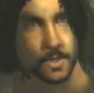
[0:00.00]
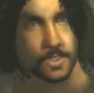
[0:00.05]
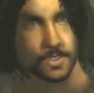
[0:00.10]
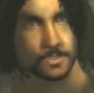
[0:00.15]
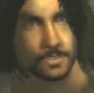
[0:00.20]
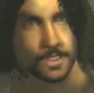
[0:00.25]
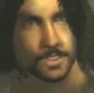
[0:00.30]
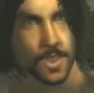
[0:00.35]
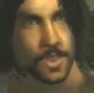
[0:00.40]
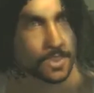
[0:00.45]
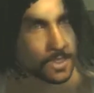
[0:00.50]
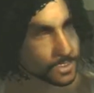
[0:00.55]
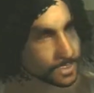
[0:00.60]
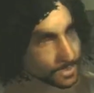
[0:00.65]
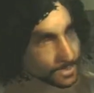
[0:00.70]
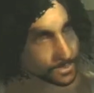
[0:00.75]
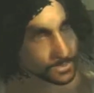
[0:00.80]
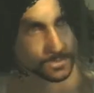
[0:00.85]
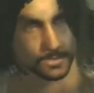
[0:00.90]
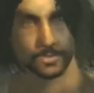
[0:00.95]
prove your name is on
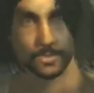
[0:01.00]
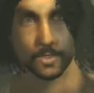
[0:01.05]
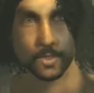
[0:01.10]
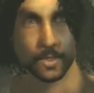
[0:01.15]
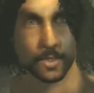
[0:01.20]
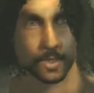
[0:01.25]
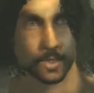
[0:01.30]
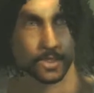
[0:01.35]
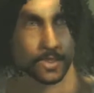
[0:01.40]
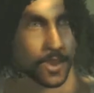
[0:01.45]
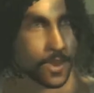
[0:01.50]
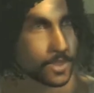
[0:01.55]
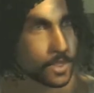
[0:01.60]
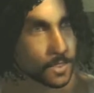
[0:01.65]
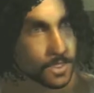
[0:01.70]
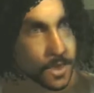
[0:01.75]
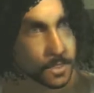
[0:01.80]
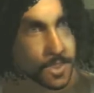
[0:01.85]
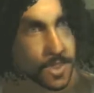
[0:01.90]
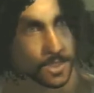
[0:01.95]
it, we will
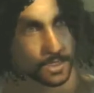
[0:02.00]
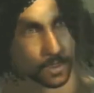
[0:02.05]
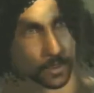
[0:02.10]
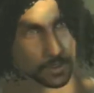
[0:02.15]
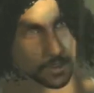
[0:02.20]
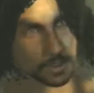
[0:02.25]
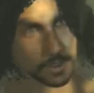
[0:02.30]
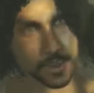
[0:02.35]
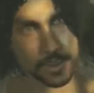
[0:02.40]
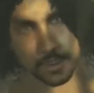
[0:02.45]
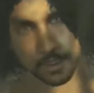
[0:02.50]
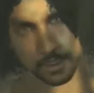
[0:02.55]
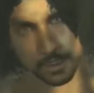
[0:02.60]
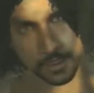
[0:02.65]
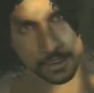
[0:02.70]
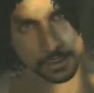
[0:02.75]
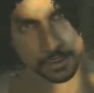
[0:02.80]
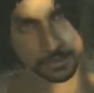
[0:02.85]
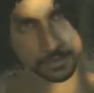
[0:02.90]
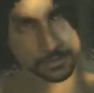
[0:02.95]
know you are not one of the
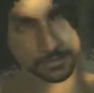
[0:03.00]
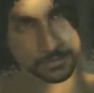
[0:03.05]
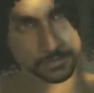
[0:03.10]
hostiles,